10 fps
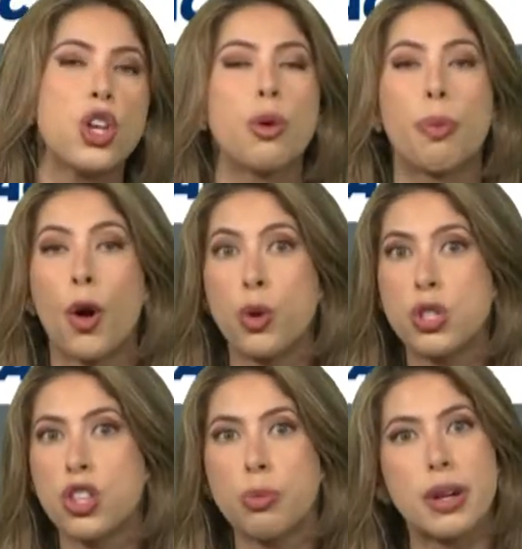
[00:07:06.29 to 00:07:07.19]
you're
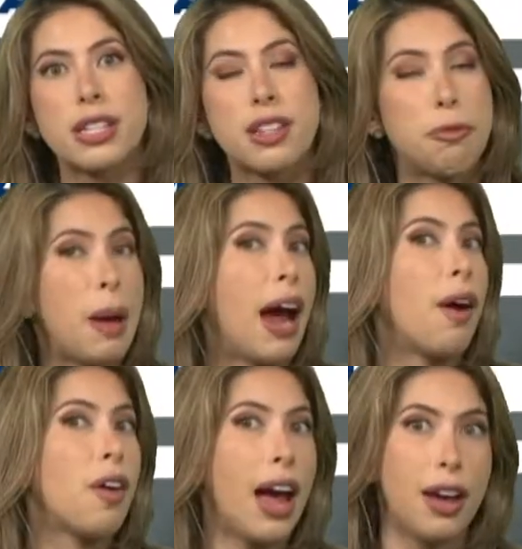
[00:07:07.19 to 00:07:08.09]
prone to the risk of
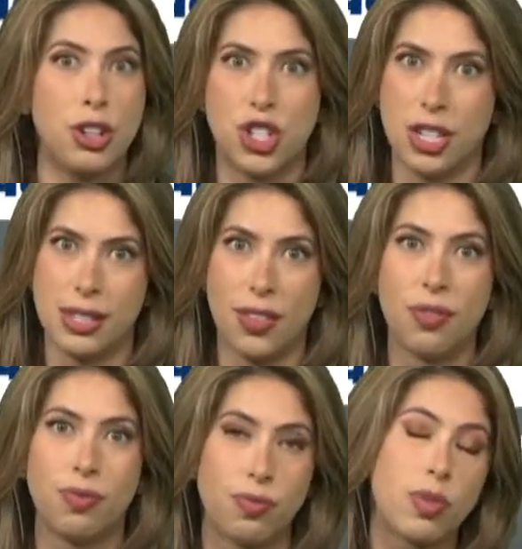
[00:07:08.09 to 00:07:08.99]
power outages
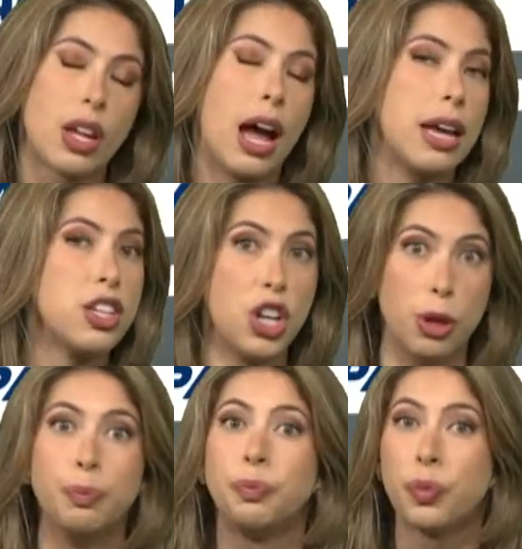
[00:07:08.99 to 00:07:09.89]
and, you
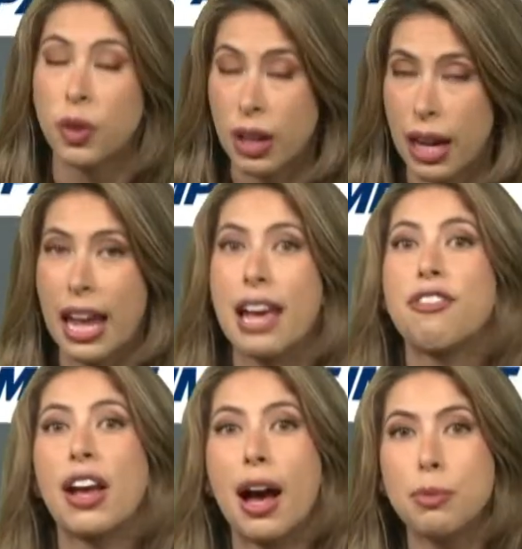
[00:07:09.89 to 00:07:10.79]
know,
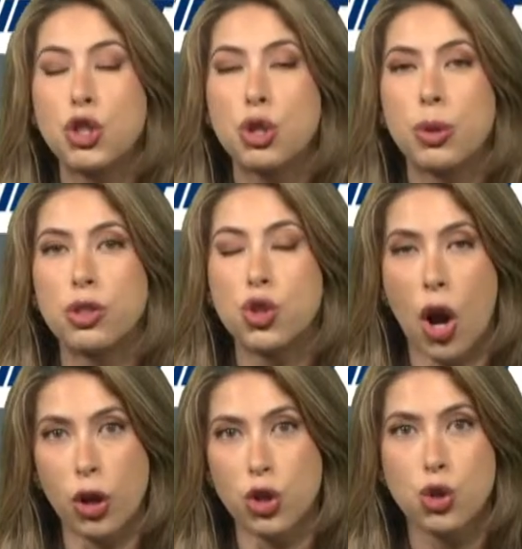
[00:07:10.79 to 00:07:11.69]
if it comes to a
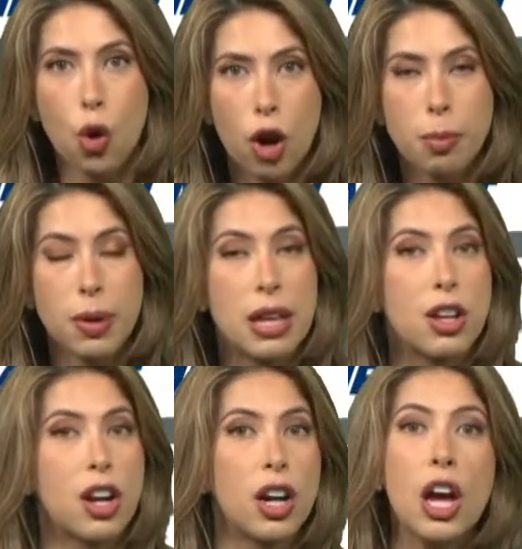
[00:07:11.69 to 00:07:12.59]
stronger storm,
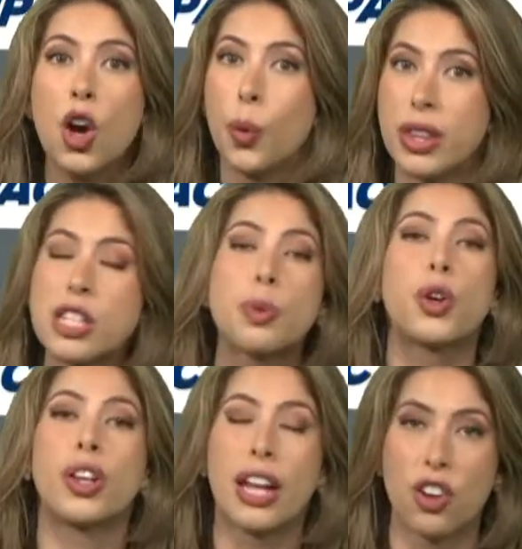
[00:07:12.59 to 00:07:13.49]
either with this
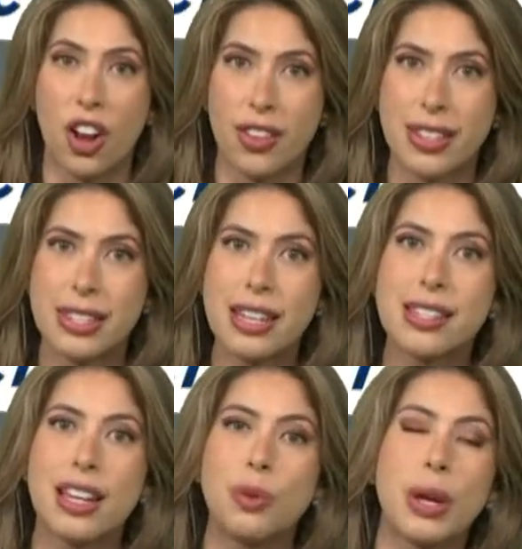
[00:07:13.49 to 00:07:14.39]
one or later on in the
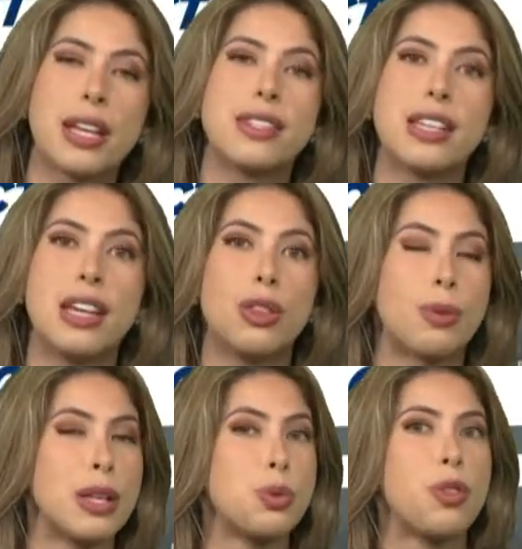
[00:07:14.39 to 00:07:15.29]
season, we could see
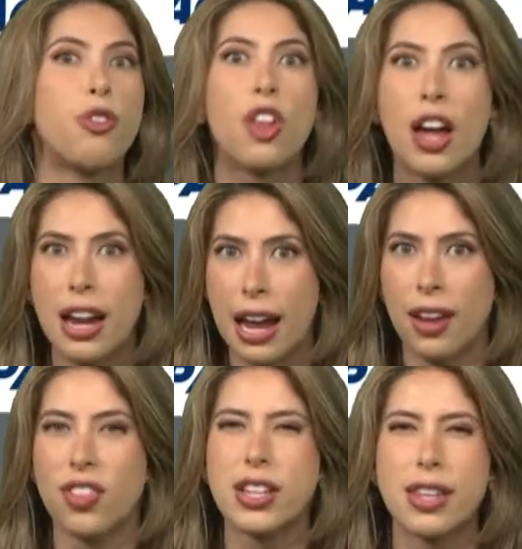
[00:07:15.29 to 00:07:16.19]
threats with
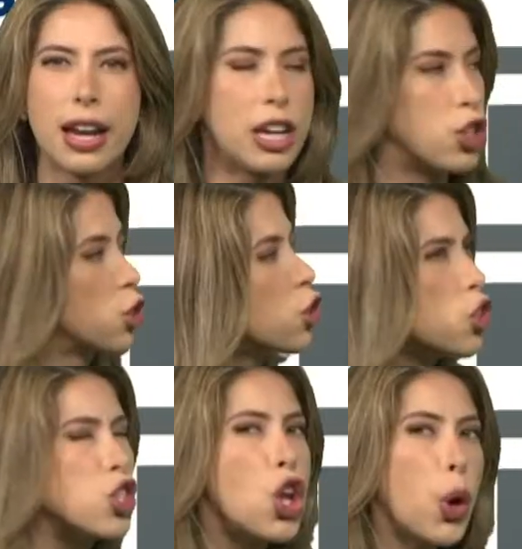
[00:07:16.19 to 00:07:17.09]
flooding and things of that nature. So
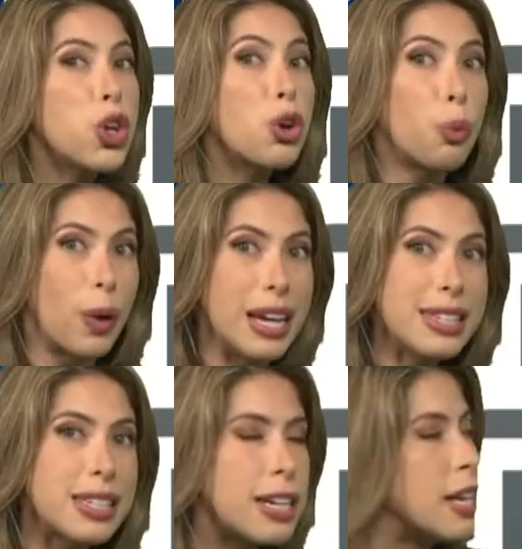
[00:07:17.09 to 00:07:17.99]
just know your
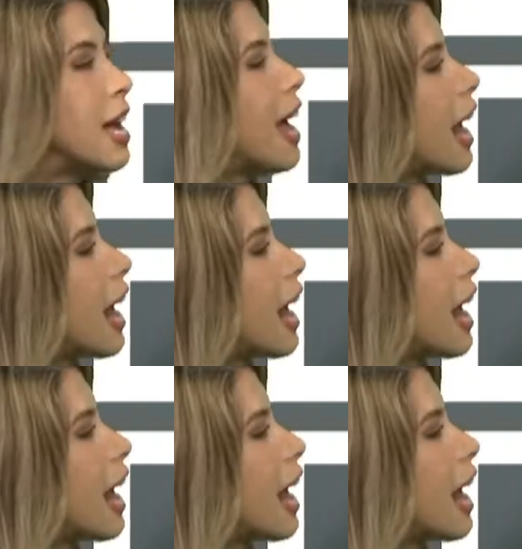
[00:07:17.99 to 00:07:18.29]
risk.